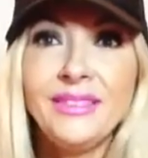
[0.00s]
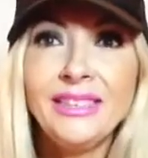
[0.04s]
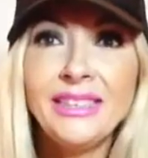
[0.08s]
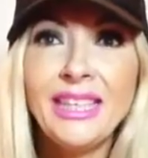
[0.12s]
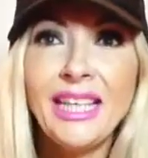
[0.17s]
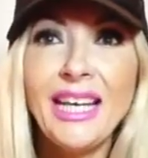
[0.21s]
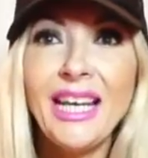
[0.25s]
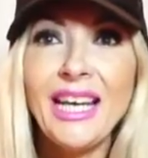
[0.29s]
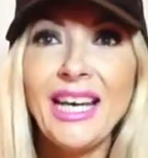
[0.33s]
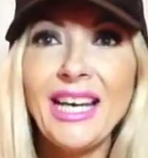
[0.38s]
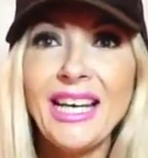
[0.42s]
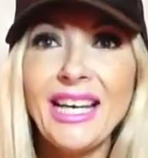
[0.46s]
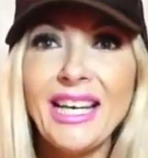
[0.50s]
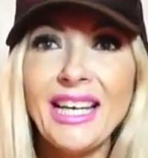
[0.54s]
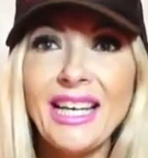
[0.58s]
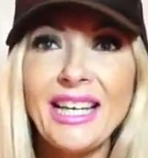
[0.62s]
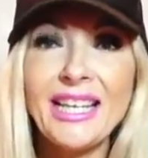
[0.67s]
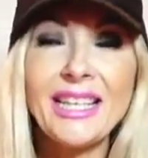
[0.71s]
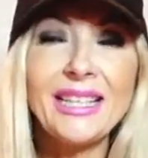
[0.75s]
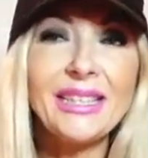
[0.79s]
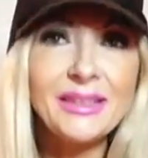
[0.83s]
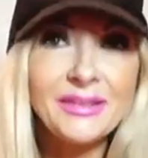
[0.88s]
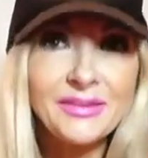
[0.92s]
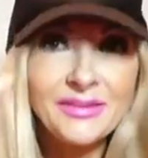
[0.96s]

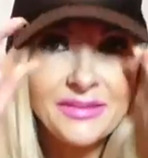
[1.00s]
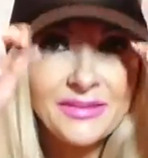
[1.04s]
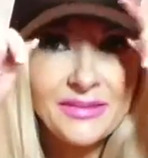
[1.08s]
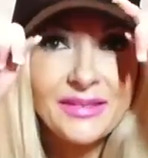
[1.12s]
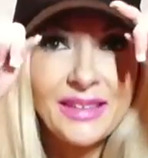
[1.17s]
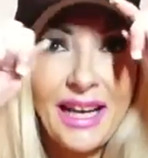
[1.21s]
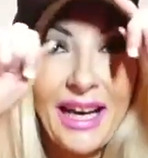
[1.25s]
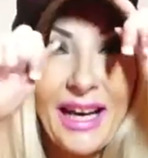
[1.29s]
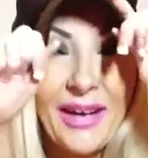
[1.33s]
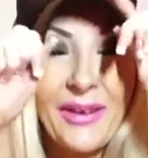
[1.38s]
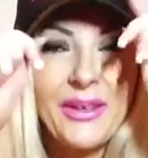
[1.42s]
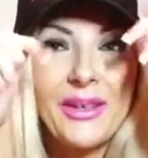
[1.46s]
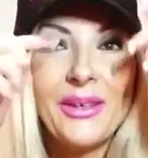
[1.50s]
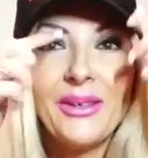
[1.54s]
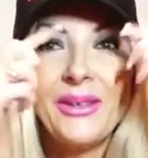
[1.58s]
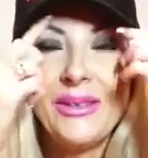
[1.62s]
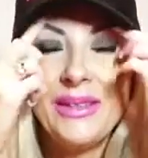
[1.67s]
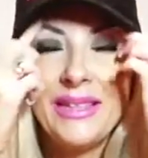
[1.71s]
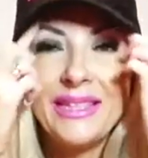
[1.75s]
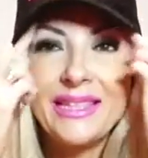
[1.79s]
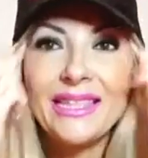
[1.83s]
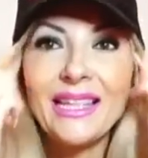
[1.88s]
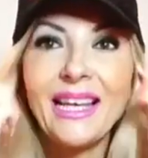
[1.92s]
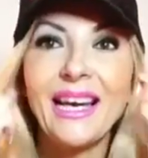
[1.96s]
Ta-da! How
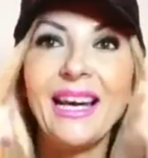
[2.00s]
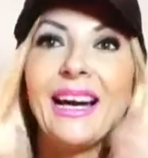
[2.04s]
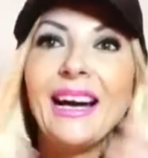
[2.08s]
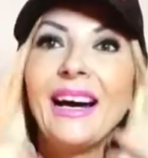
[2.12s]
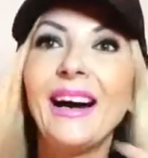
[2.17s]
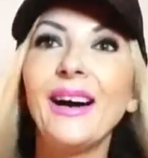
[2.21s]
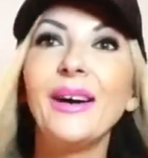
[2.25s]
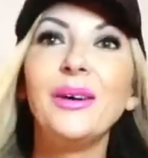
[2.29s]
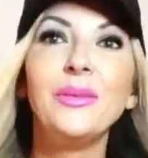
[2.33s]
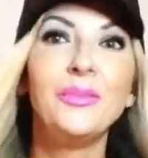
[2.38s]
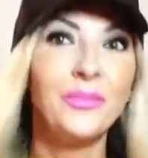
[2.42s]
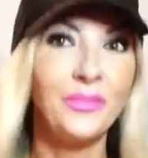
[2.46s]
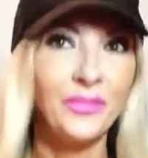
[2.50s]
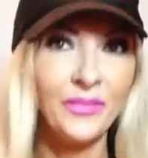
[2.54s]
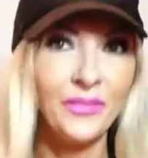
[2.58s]
cool is that?